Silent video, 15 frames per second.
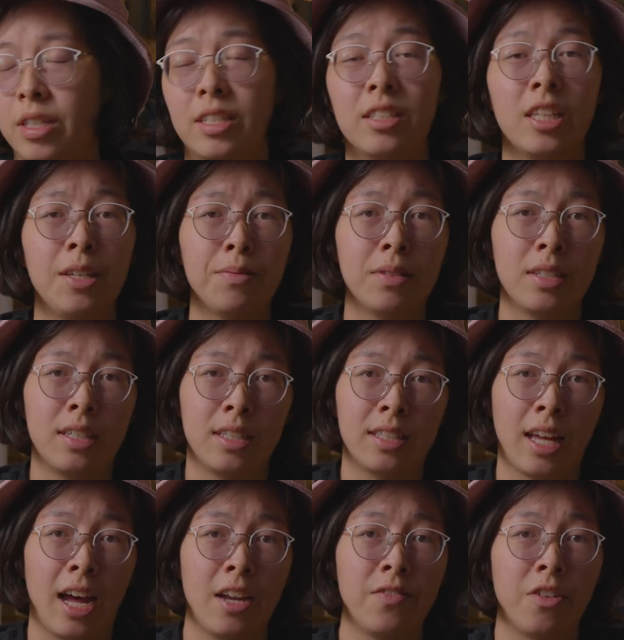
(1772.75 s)
This keeps the
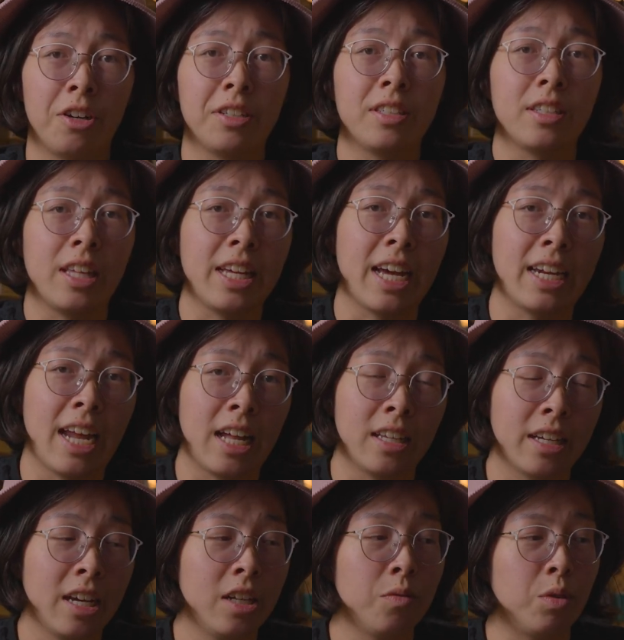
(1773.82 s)
design very sleek and
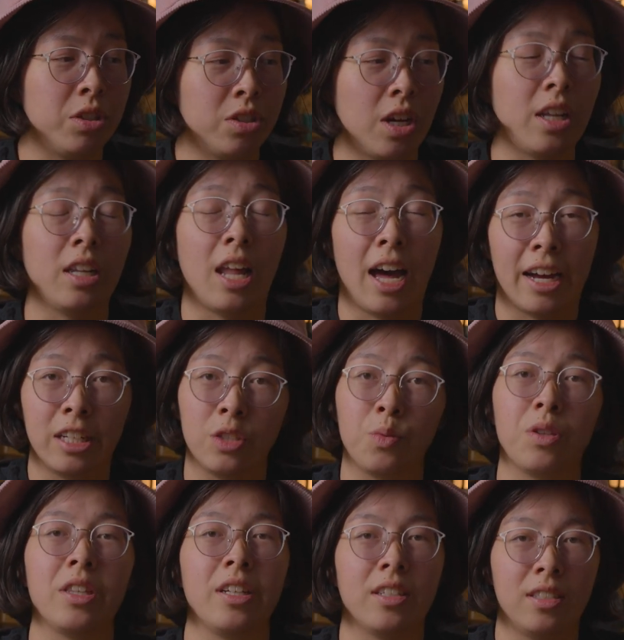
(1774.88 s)
elegant, which aligns
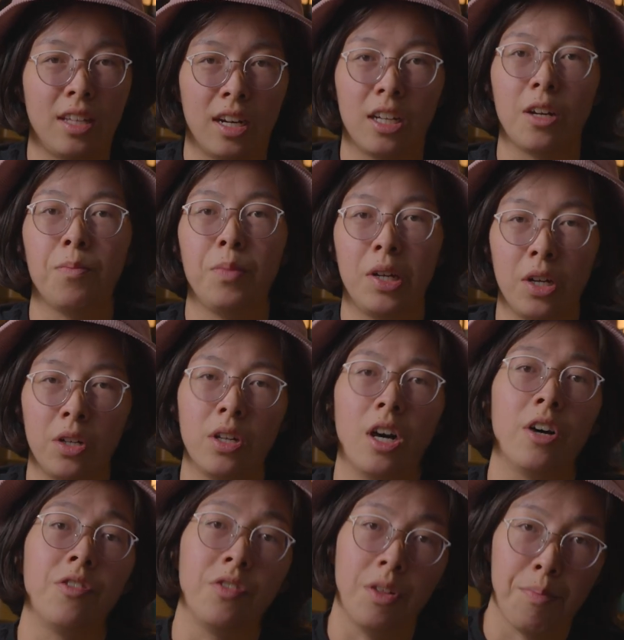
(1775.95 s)
with the aesthetic appeal
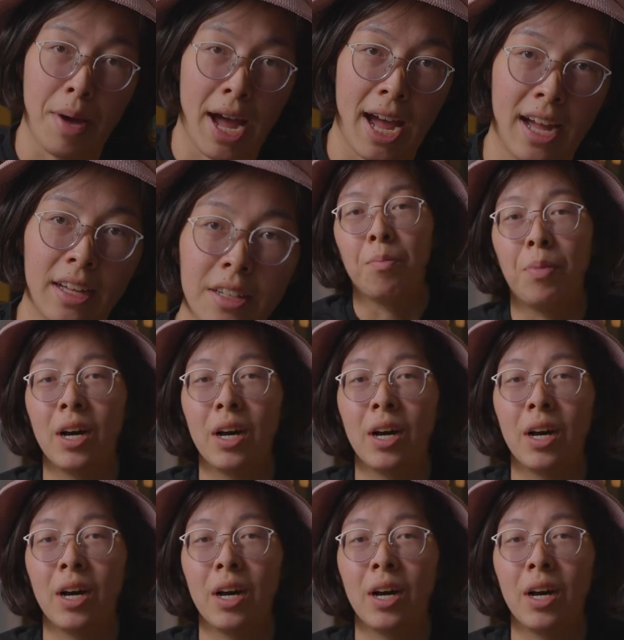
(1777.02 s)
of the bag.